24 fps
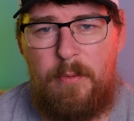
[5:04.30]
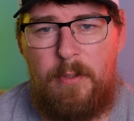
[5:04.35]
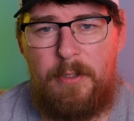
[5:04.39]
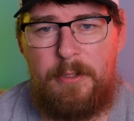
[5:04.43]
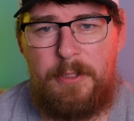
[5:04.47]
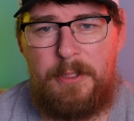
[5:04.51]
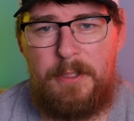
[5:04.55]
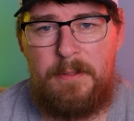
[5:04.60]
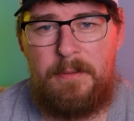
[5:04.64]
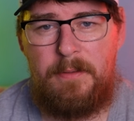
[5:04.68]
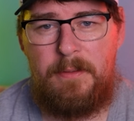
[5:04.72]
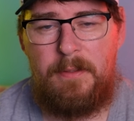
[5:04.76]

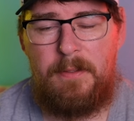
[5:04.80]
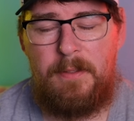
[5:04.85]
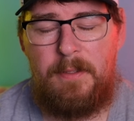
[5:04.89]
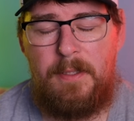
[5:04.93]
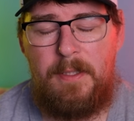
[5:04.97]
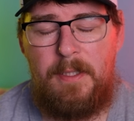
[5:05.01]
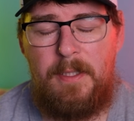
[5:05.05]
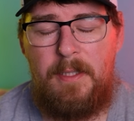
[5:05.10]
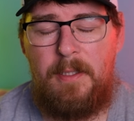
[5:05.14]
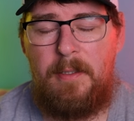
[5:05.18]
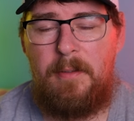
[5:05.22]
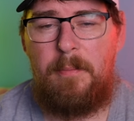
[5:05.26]
watching.
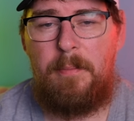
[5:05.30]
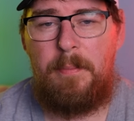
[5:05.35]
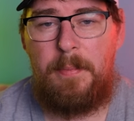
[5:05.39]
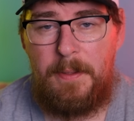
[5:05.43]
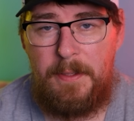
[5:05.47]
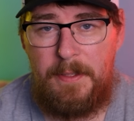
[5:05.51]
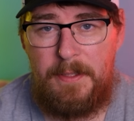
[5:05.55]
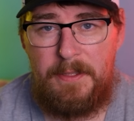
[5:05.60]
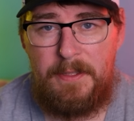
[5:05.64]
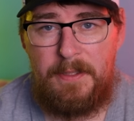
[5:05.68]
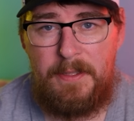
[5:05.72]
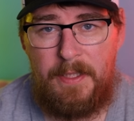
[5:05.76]

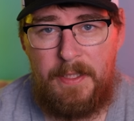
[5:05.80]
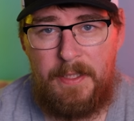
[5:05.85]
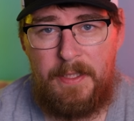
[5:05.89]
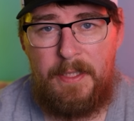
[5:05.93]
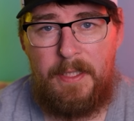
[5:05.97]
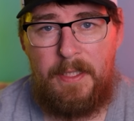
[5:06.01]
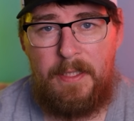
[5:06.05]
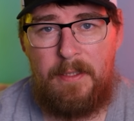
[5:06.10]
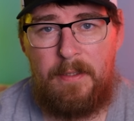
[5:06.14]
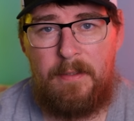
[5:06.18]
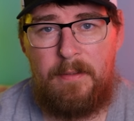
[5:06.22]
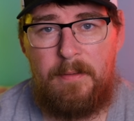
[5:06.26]
Please take
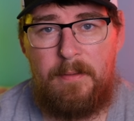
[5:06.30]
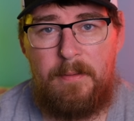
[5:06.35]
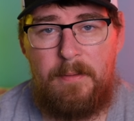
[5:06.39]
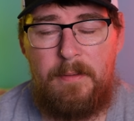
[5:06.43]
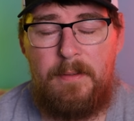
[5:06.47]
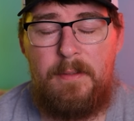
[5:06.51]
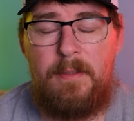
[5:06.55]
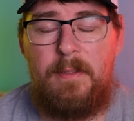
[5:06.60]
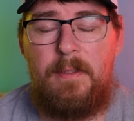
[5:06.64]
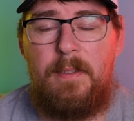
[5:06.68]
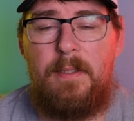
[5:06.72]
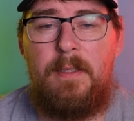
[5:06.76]
care,
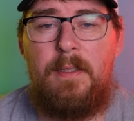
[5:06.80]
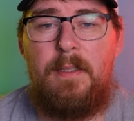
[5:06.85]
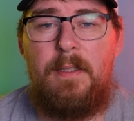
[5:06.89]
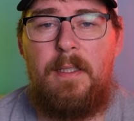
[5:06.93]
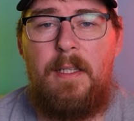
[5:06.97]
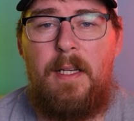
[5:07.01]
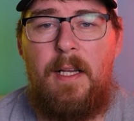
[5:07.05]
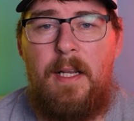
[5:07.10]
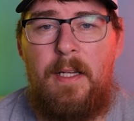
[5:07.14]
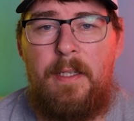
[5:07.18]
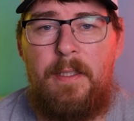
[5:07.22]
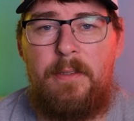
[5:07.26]

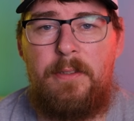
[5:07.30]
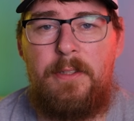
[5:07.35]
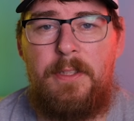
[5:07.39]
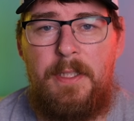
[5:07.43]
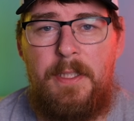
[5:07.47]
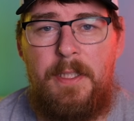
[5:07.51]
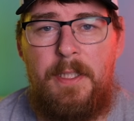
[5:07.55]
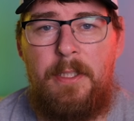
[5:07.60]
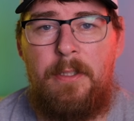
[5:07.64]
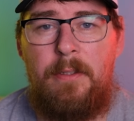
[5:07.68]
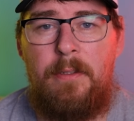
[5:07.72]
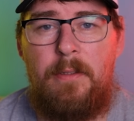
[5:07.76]
and I'll see
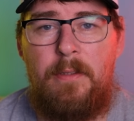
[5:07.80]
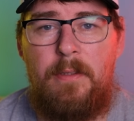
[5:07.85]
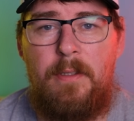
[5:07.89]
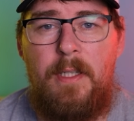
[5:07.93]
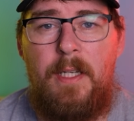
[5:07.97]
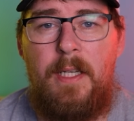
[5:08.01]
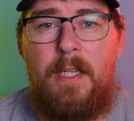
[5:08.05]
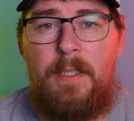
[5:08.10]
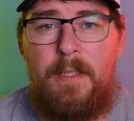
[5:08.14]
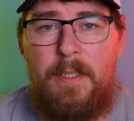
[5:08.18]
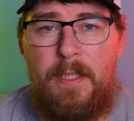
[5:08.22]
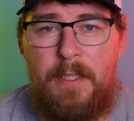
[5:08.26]
you
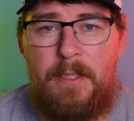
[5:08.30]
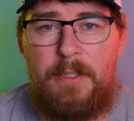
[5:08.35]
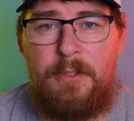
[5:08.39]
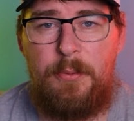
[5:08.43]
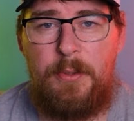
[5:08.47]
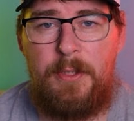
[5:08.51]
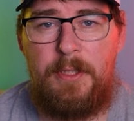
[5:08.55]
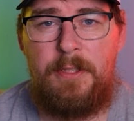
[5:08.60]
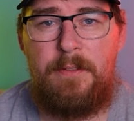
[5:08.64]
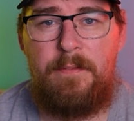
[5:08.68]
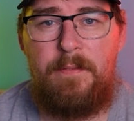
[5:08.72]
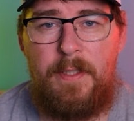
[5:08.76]
in next
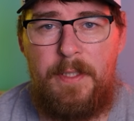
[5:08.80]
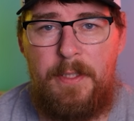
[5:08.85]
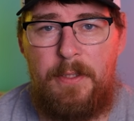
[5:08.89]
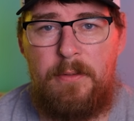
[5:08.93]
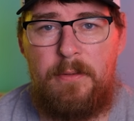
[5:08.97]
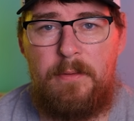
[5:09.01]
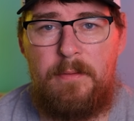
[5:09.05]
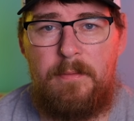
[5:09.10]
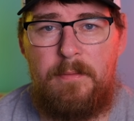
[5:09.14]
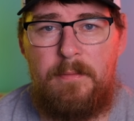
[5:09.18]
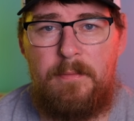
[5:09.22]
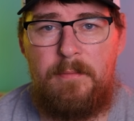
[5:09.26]
week's video.
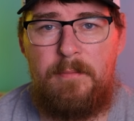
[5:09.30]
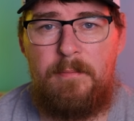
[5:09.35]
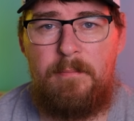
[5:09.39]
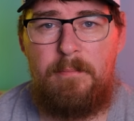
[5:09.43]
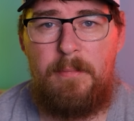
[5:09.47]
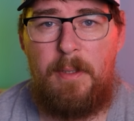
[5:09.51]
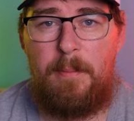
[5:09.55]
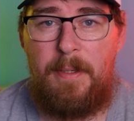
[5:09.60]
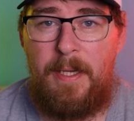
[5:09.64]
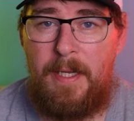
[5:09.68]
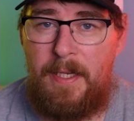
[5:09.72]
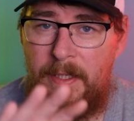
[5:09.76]

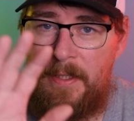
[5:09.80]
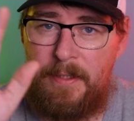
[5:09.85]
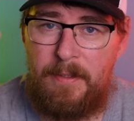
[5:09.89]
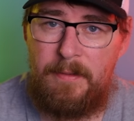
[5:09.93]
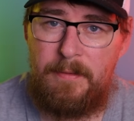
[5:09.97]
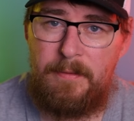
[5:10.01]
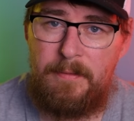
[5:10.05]
Bye bye.